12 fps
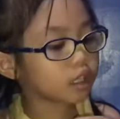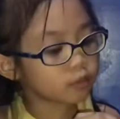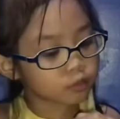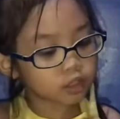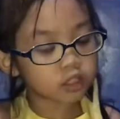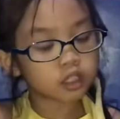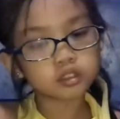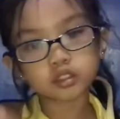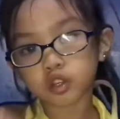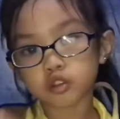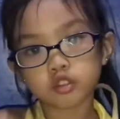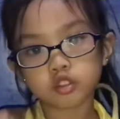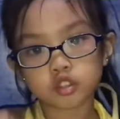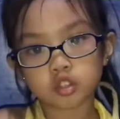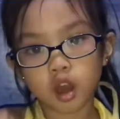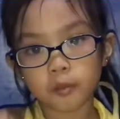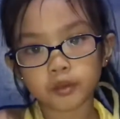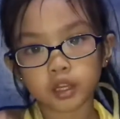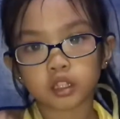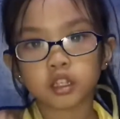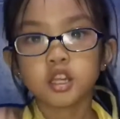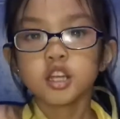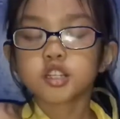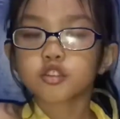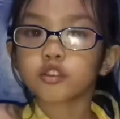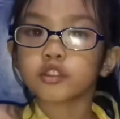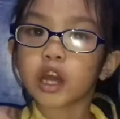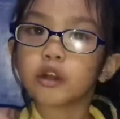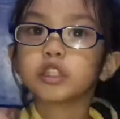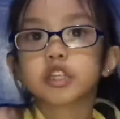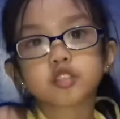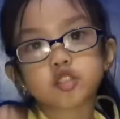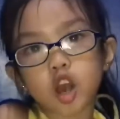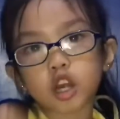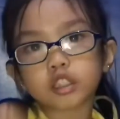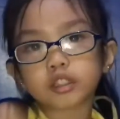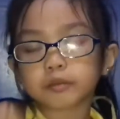I'm not going to stop yet. So now let's start.